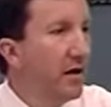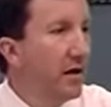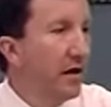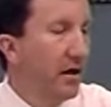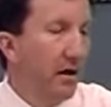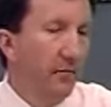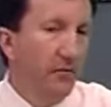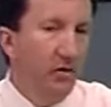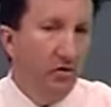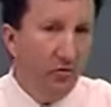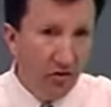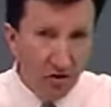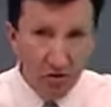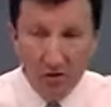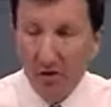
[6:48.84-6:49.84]

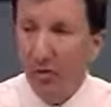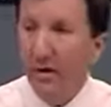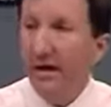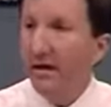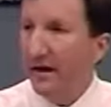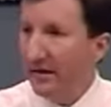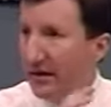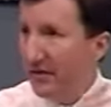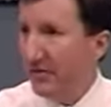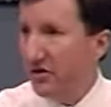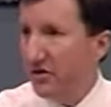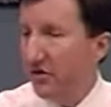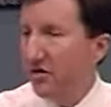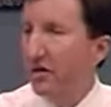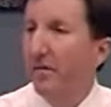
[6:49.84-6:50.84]
You know that we like to have a
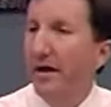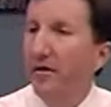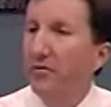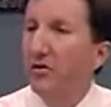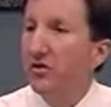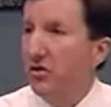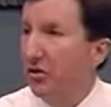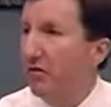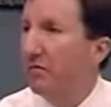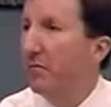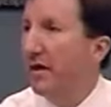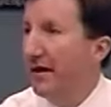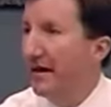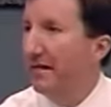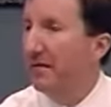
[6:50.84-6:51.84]
certain amount of reserve
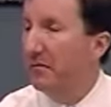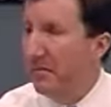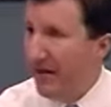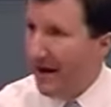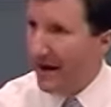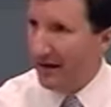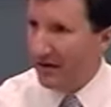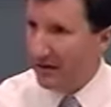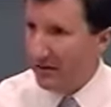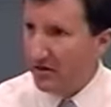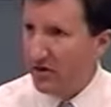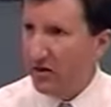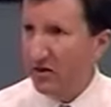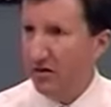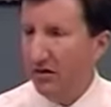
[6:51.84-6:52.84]
money in the bank
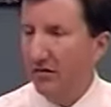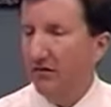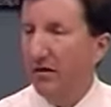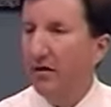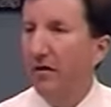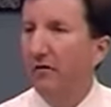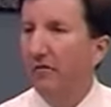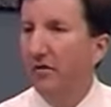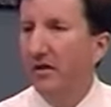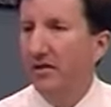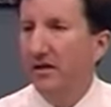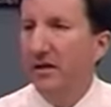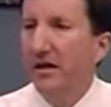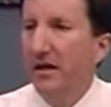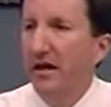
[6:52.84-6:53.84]
just to cover us
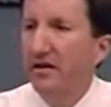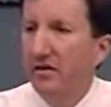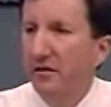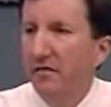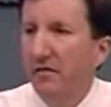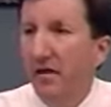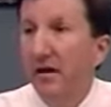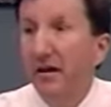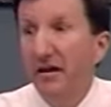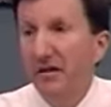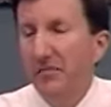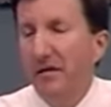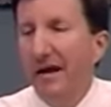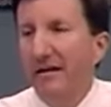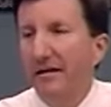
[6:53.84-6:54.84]
in case of
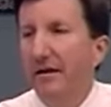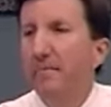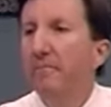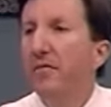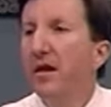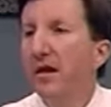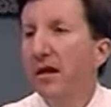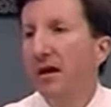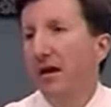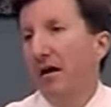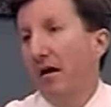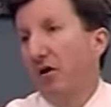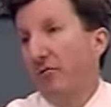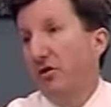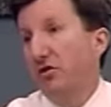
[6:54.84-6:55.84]
unexpected.
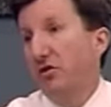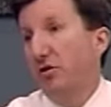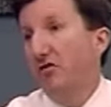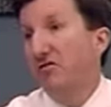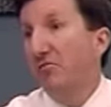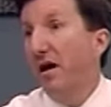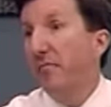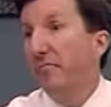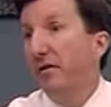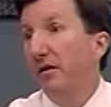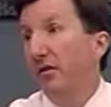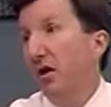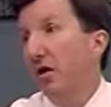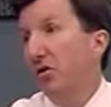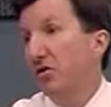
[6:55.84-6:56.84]
Our reserves might be
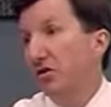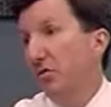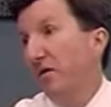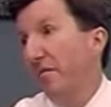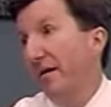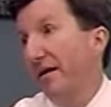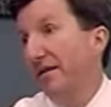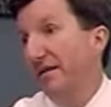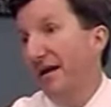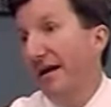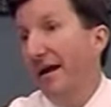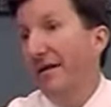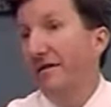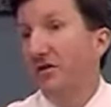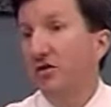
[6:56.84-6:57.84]
low, so we might say,
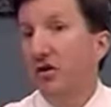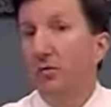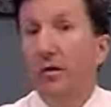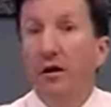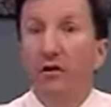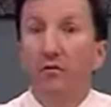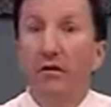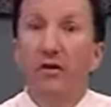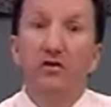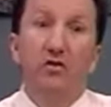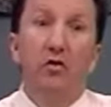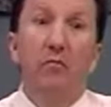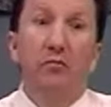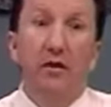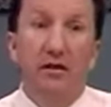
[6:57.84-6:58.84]
hey, this year we're going to run a
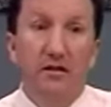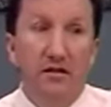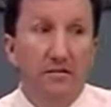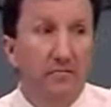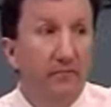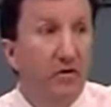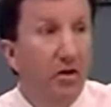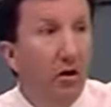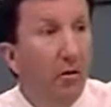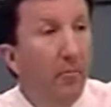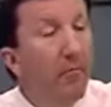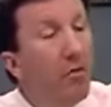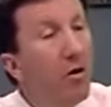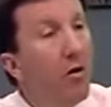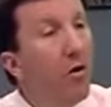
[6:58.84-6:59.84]
surplus, you know.
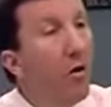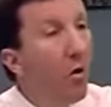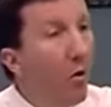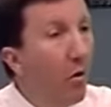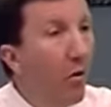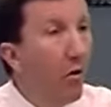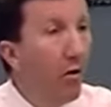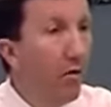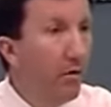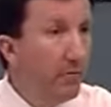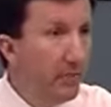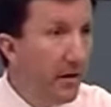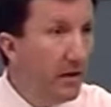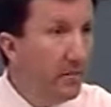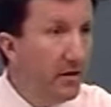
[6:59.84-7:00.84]
Or
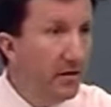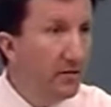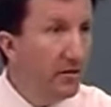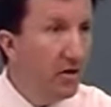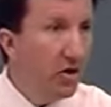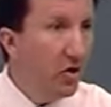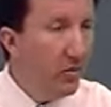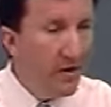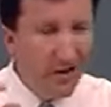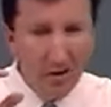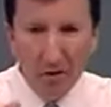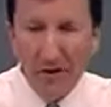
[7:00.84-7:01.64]
maybe, you know, we know